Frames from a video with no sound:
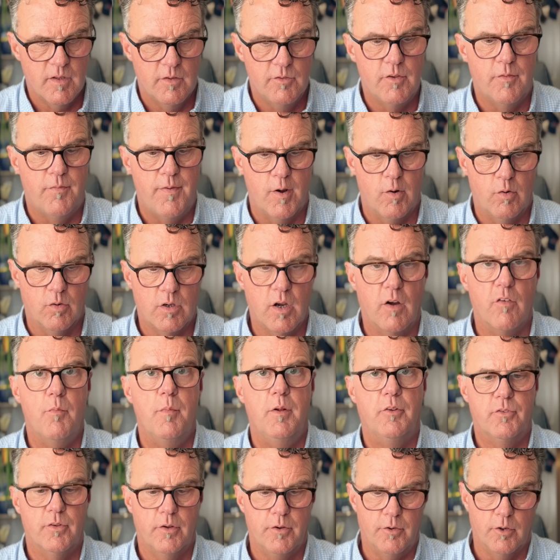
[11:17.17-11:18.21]
The federal
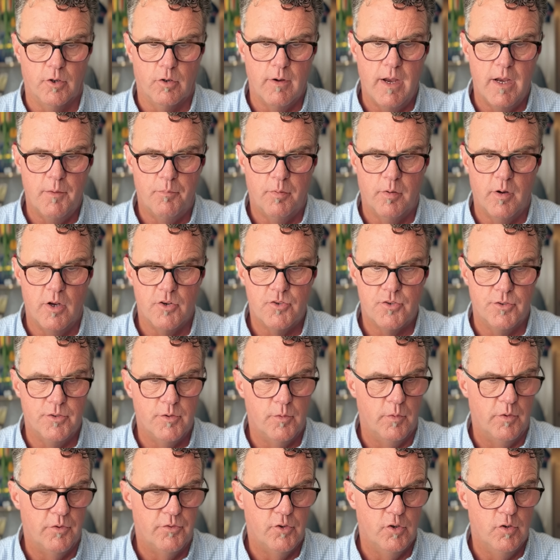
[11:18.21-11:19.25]
government's under great pressure
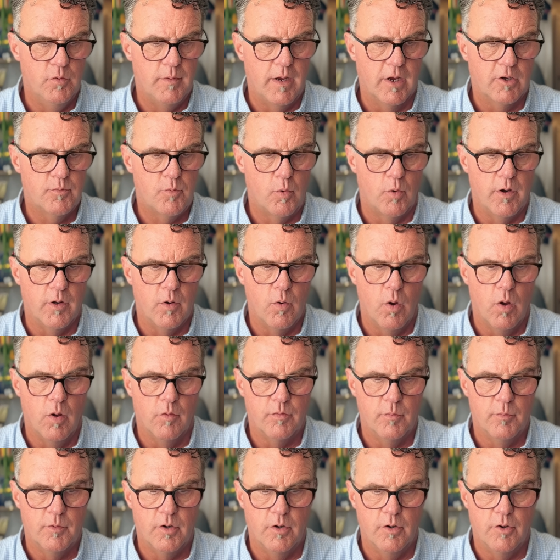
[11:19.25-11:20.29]
to resume exporting
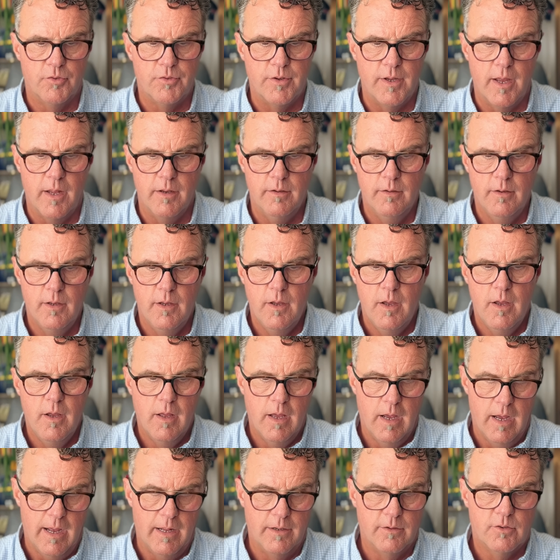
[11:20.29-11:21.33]
oil from Kurdistan
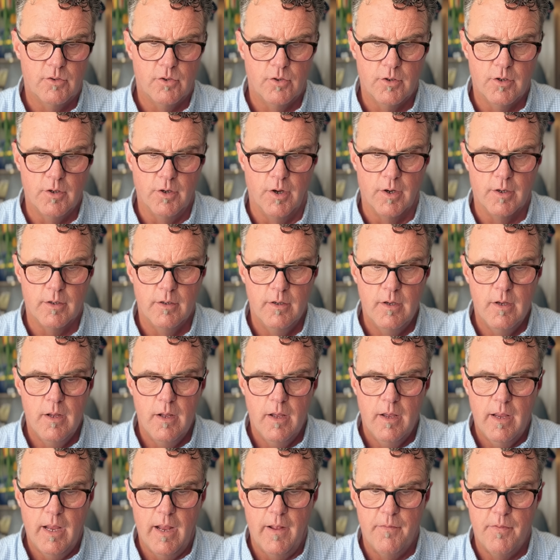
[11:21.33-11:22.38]
and Kirkuk,
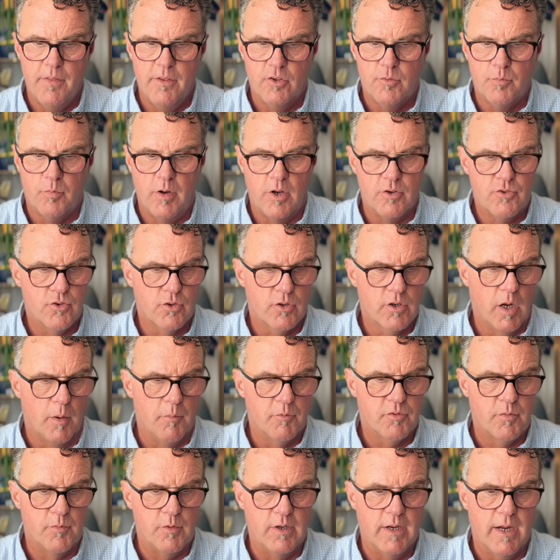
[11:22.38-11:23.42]
and this pressure
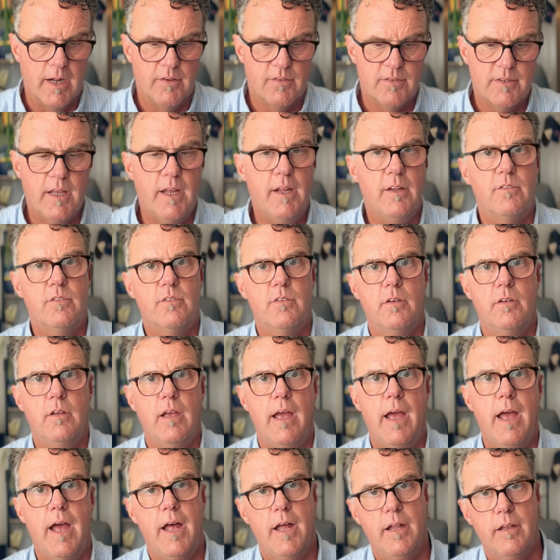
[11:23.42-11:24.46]
comes from the United States
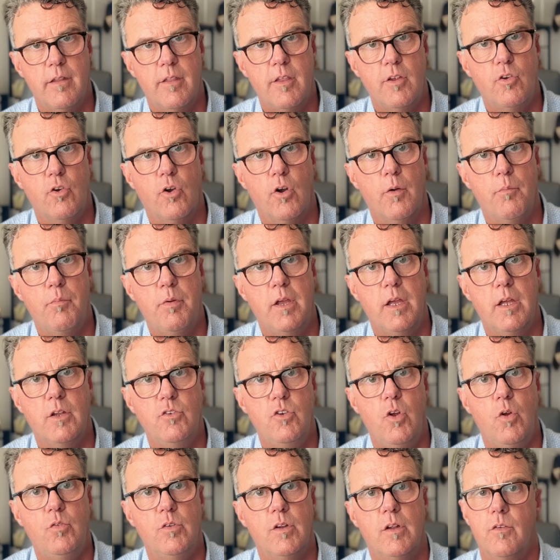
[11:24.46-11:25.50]
and the
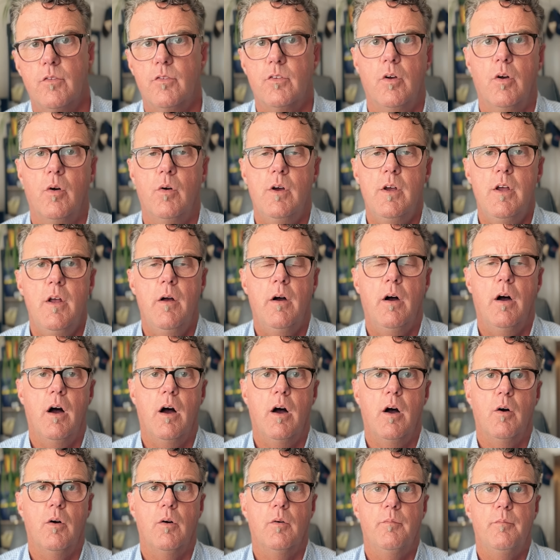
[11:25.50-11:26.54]
European Union. So
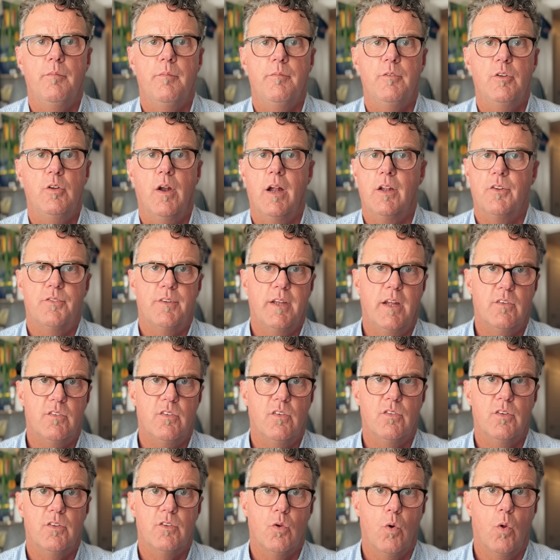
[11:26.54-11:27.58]
uh, the United
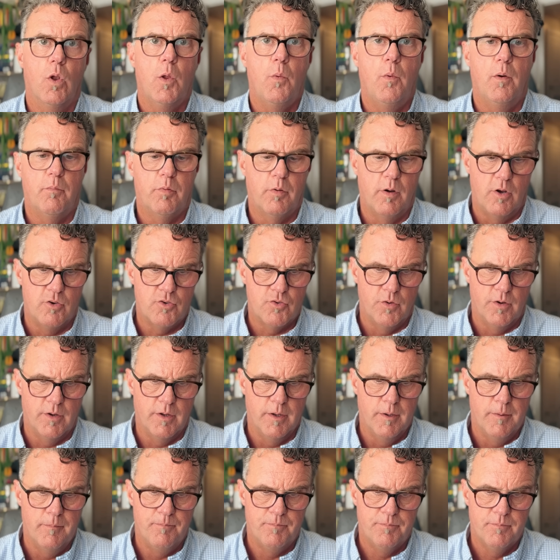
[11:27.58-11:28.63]
States isn't the only one
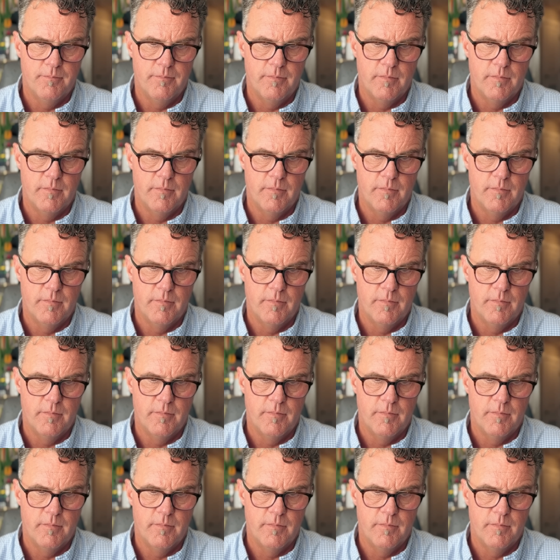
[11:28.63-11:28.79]
pressuring them